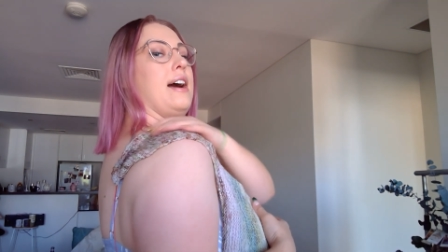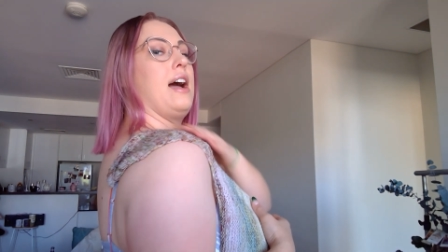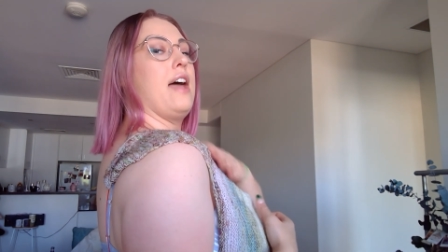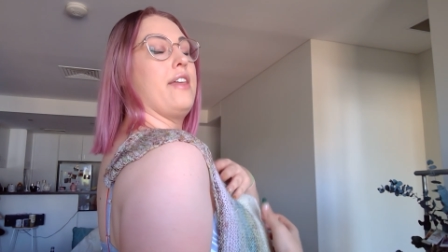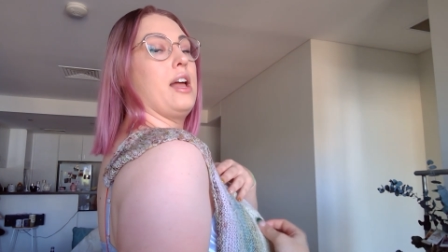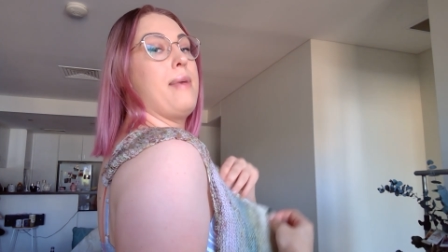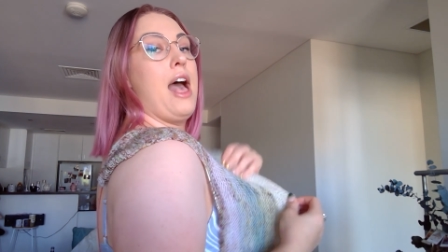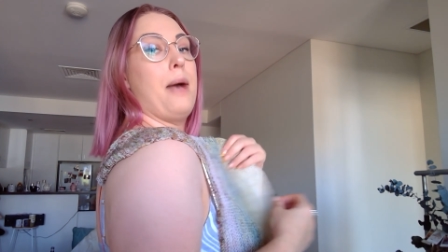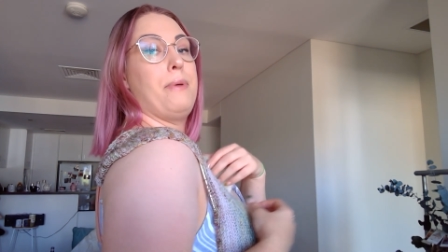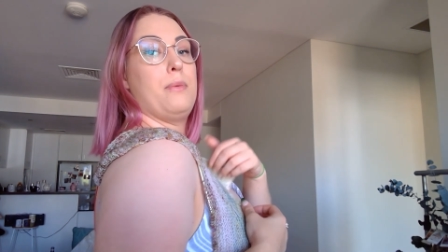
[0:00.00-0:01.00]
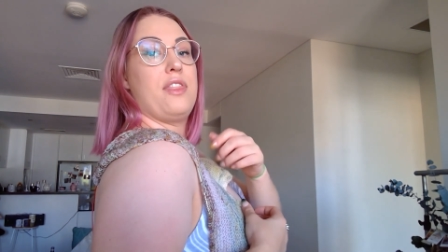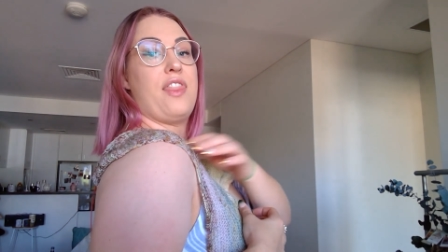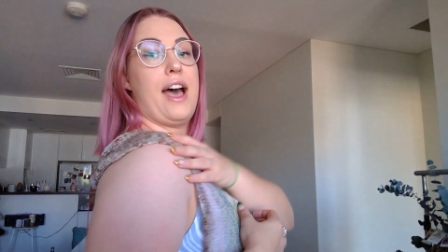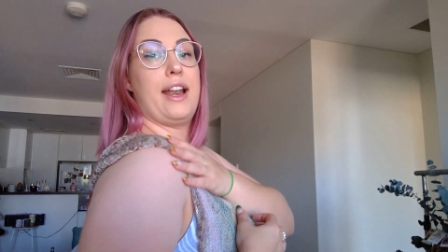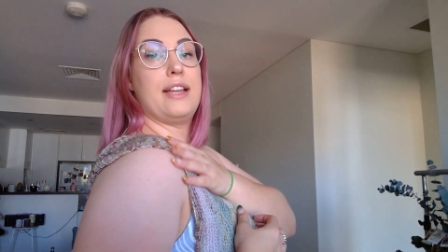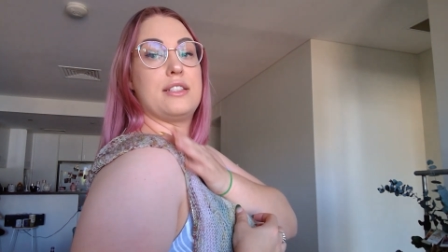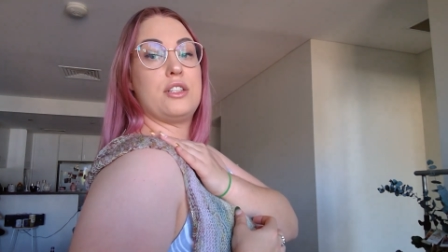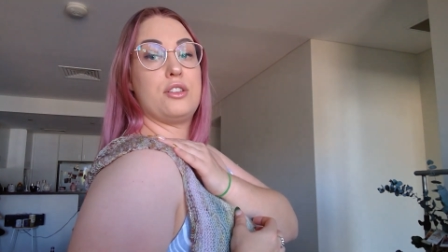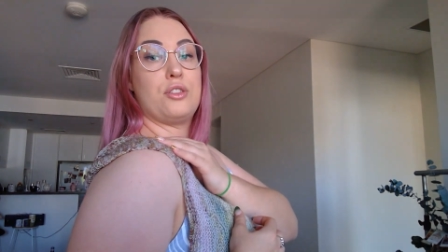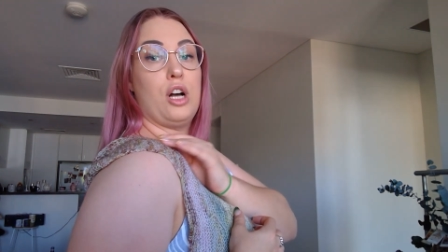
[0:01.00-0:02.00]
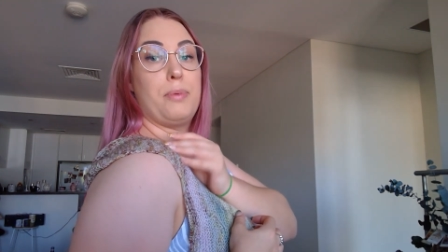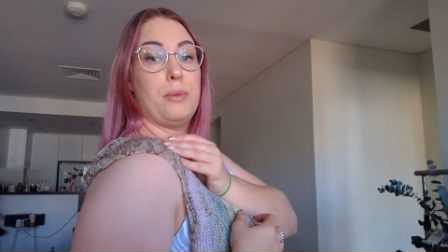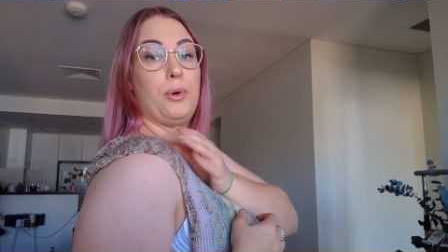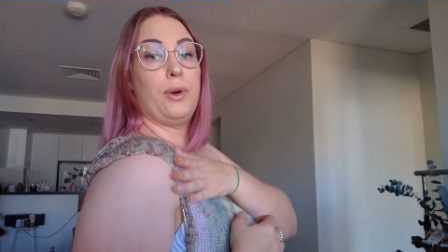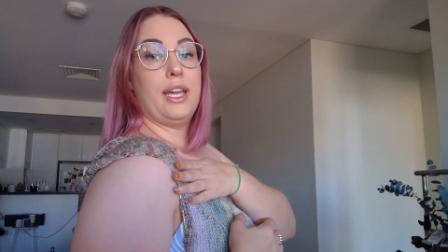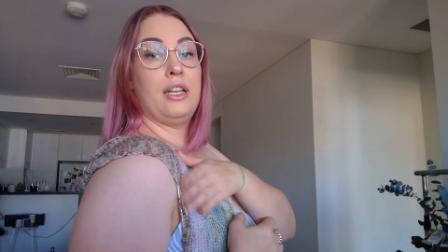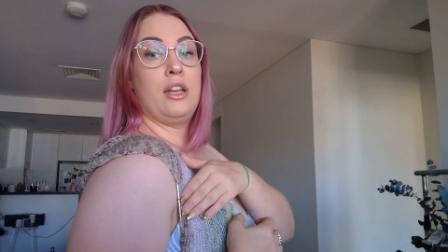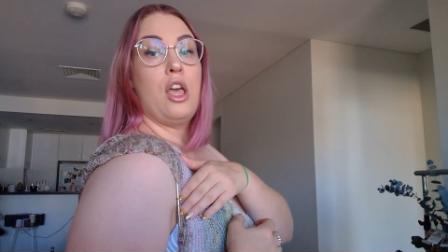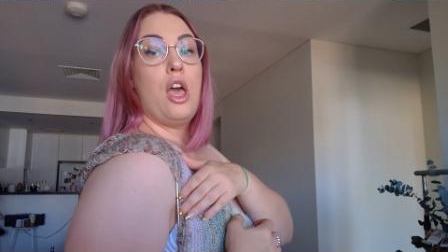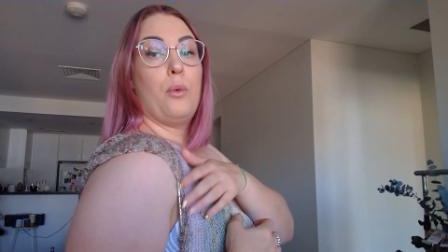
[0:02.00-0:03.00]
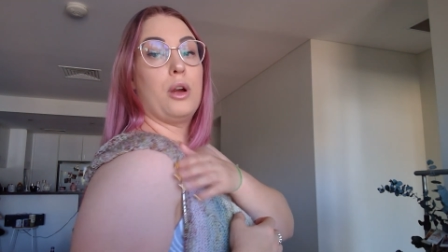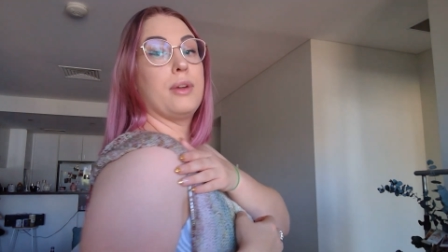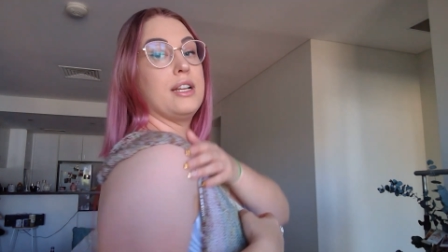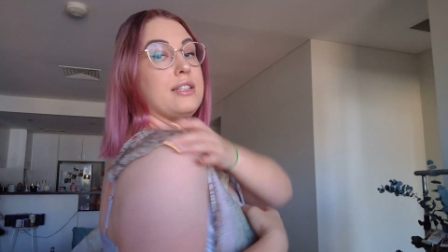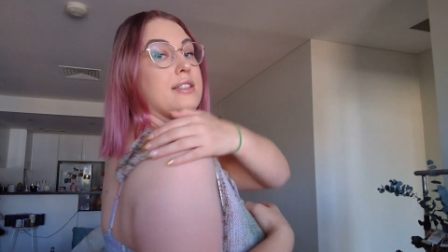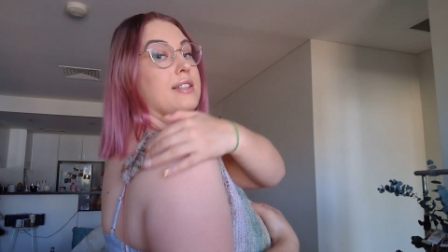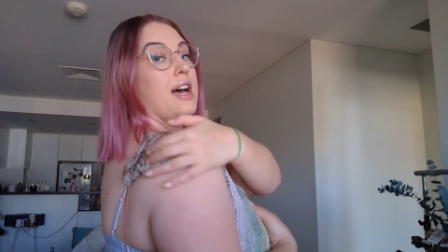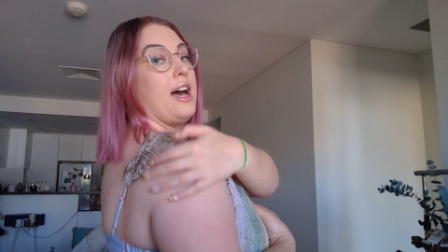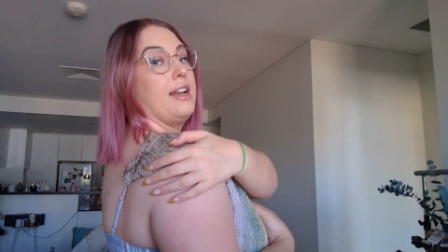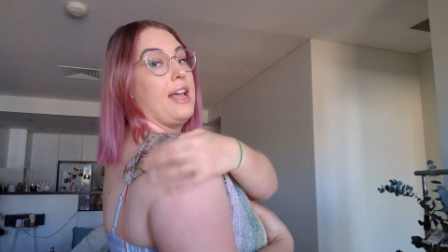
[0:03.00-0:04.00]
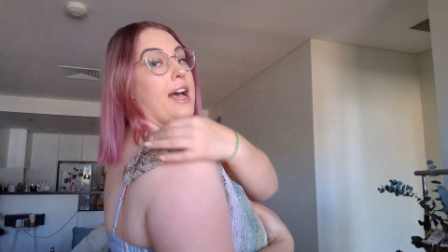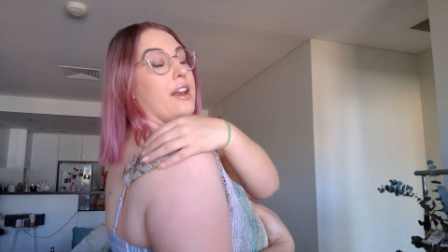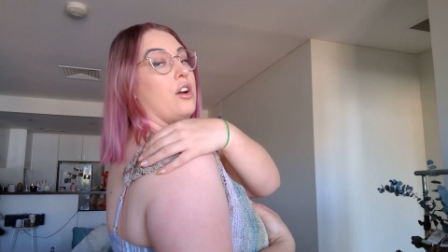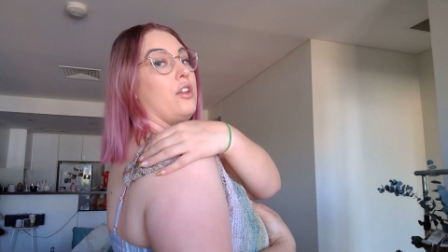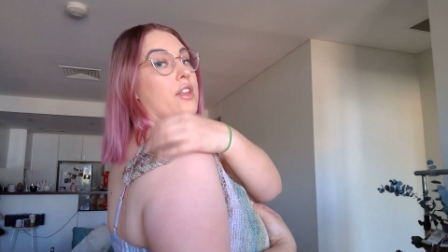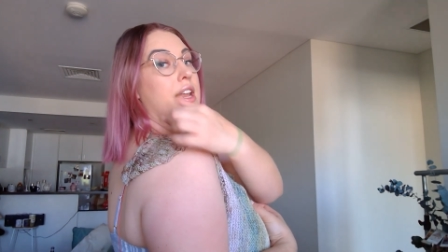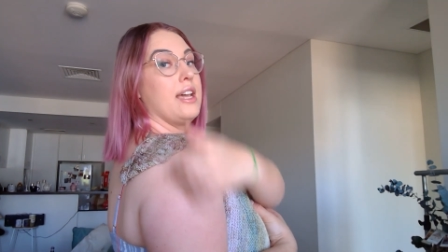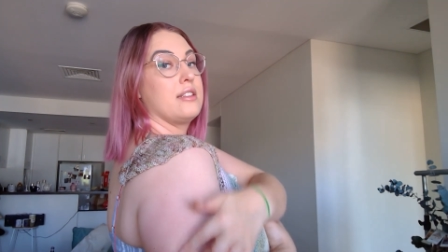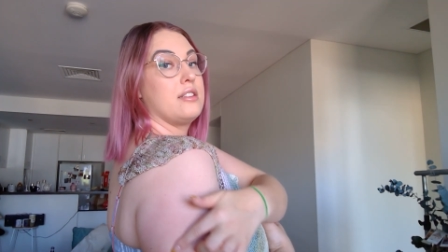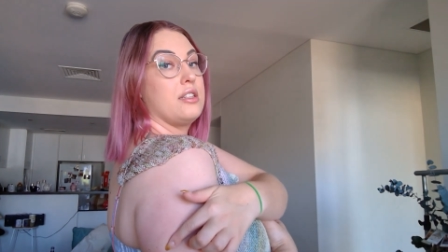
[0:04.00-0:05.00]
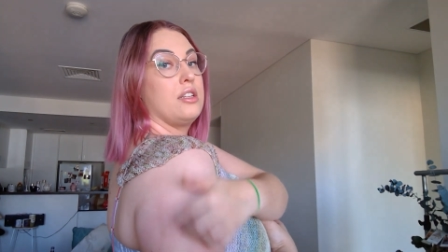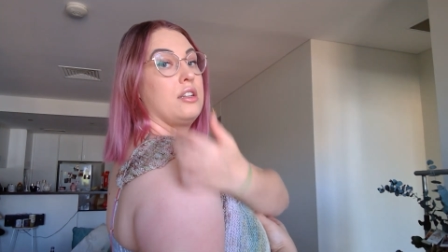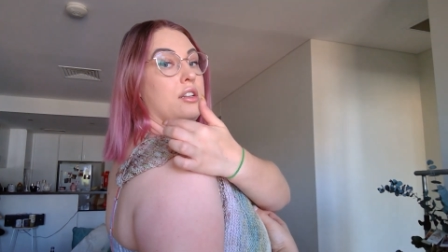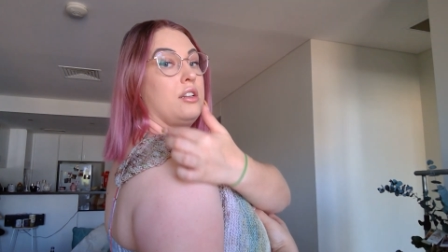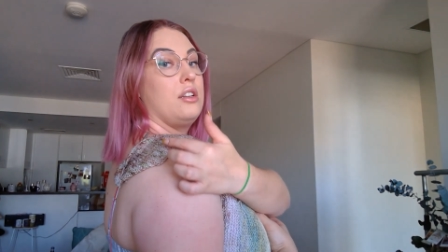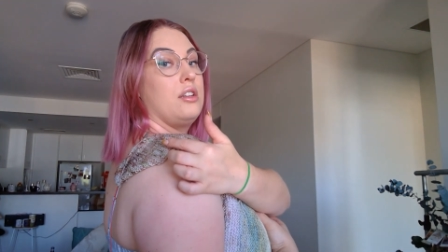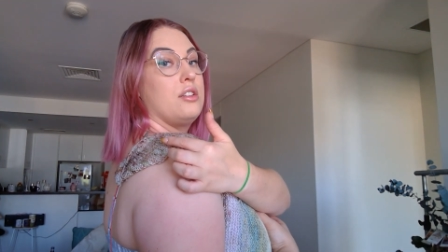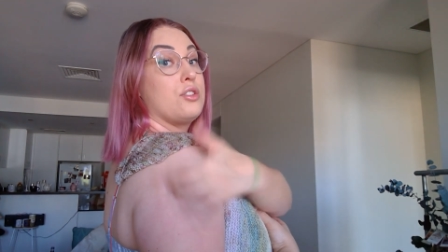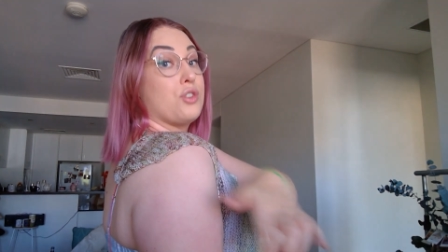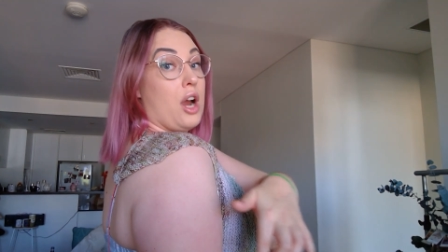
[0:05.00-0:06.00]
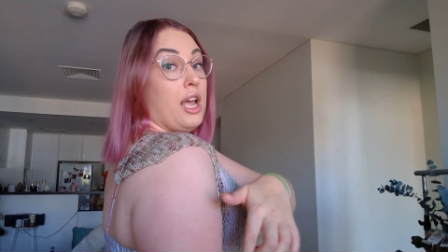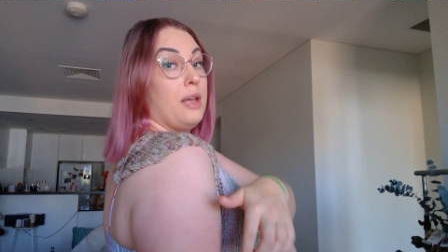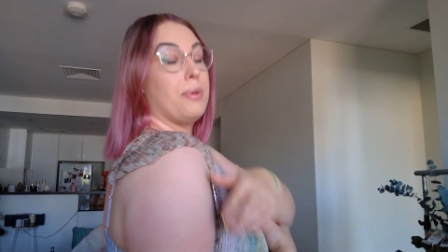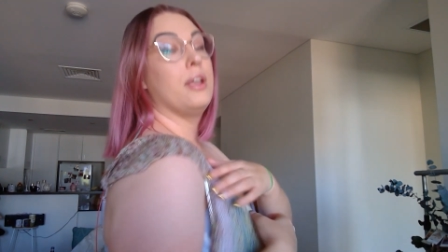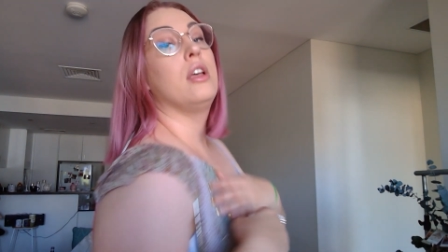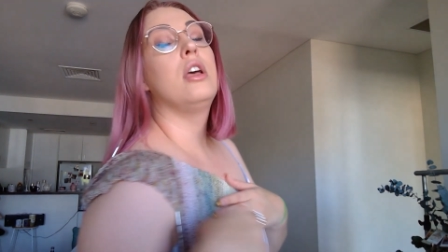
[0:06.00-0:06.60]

here, and then I'm happy with that as the stopping point where I'm gonna start adding on the next stripe.